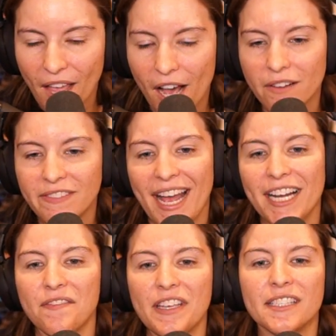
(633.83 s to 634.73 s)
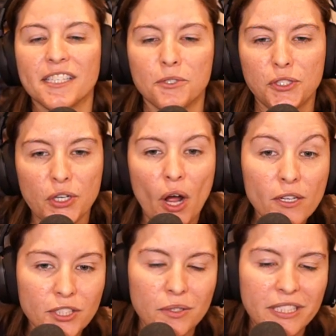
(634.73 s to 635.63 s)
of Katowice, which you can
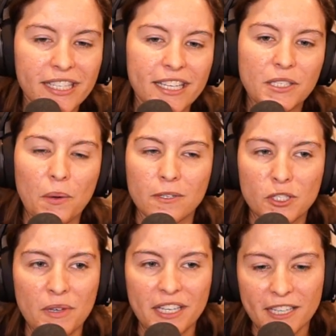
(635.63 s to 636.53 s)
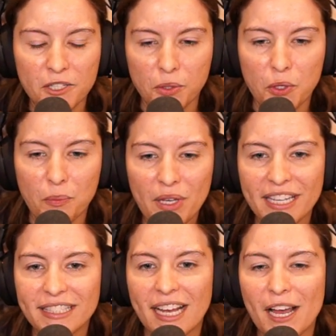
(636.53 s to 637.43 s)
also see is going to be Central
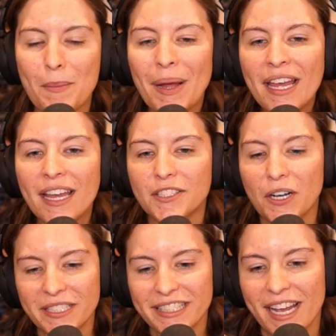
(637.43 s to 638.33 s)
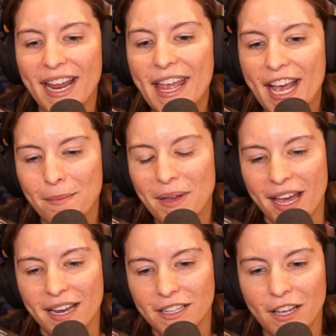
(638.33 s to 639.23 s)
European time. Starts at 10 a.m.
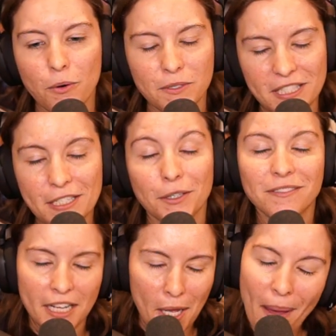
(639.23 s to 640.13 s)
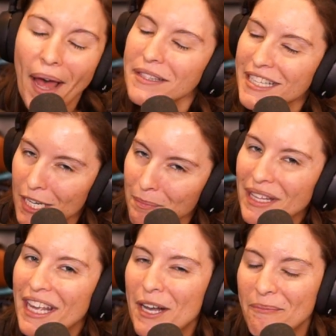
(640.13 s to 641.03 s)
and goes until about 10
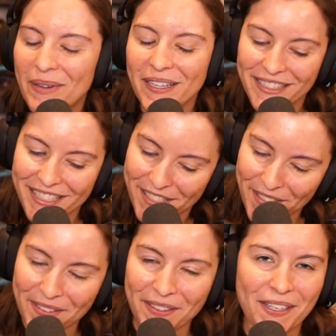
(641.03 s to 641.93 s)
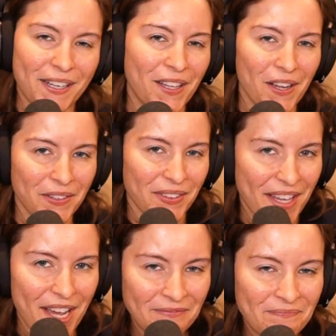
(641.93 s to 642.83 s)
p.m., but it's certainly gone longer than
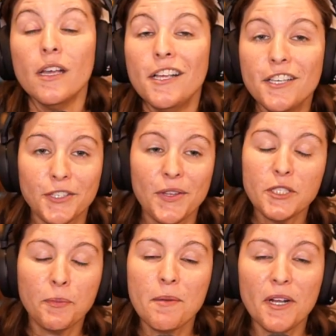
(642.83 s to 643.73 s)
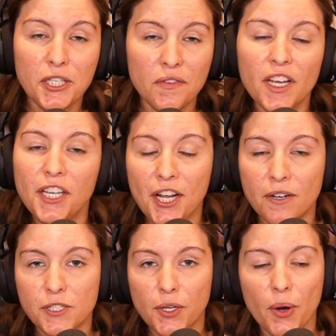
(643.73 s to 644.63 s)
that. So that's pretty much the
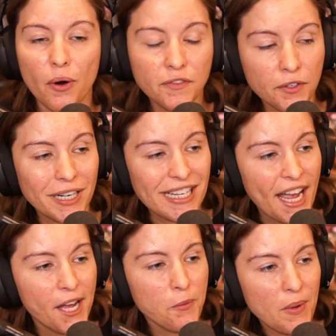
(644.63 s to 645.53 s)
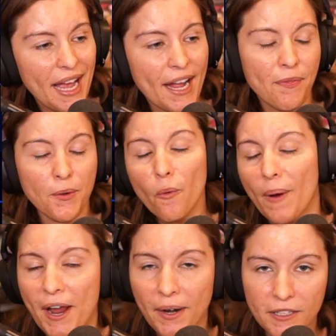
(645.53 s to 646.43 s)
video. To go over again, we had the
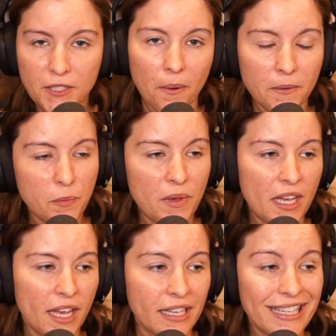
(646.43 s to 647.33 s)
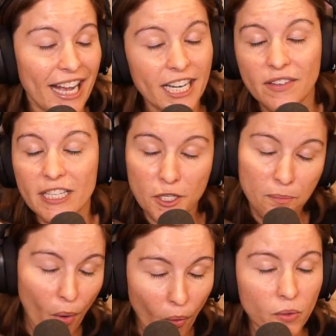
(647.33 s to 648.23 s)
where. It's going to be in Katowice,
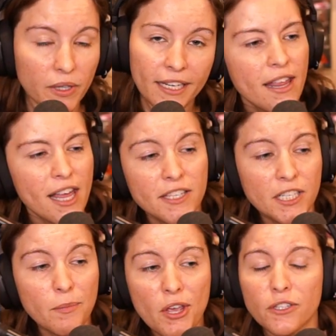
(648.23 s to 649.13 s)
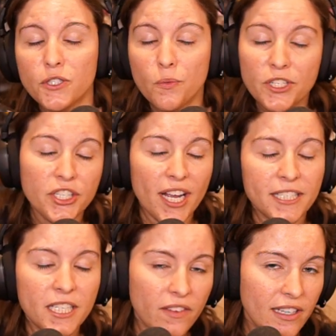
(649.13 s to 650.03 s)
Poland. Then it's going to be on
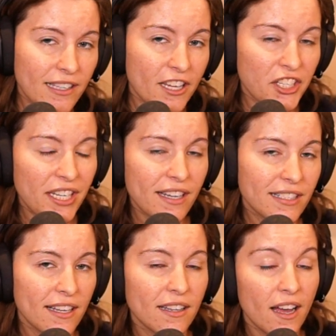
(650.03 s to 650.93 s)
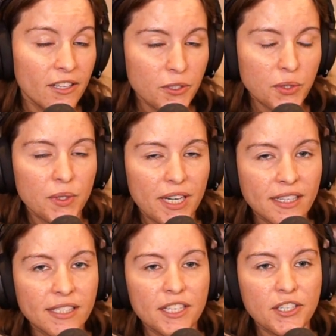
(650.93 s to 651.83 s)

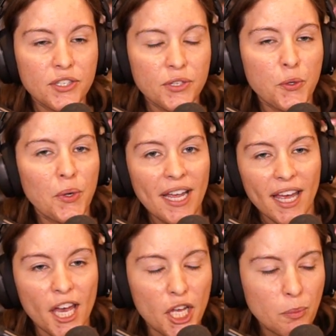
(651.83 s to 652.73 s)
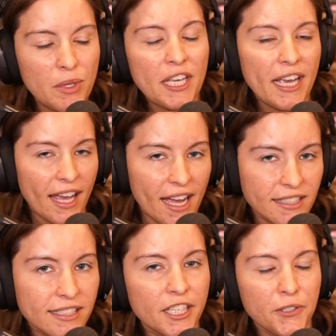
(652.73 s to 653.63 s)
twitch.tv/ESL_SC2. Add B, add
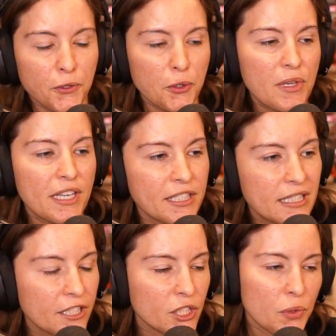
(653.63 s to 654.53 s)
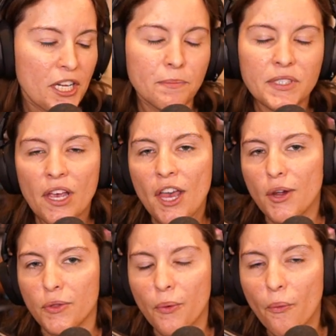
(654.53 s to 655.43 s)
C for your B and C streams.
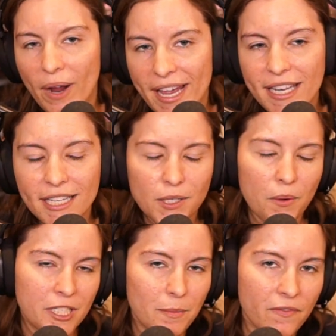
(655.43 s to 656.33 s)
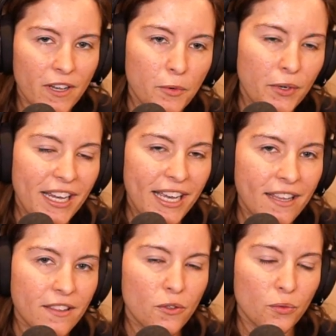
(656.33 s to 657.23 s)
The when is going to be February
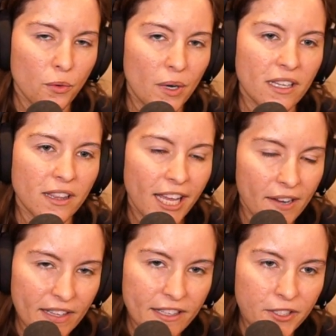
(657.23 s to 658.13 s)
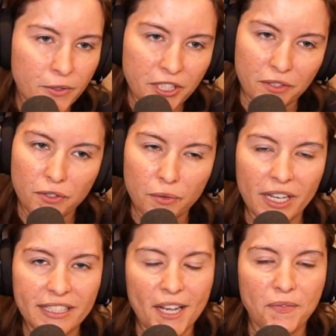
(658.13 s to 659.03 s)
8th through 11th, so just a few
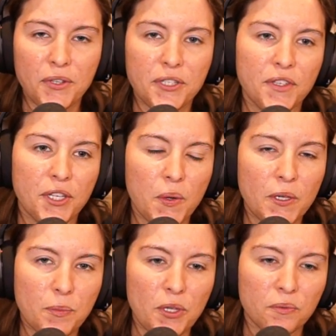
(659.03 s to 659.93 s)
days after this video has been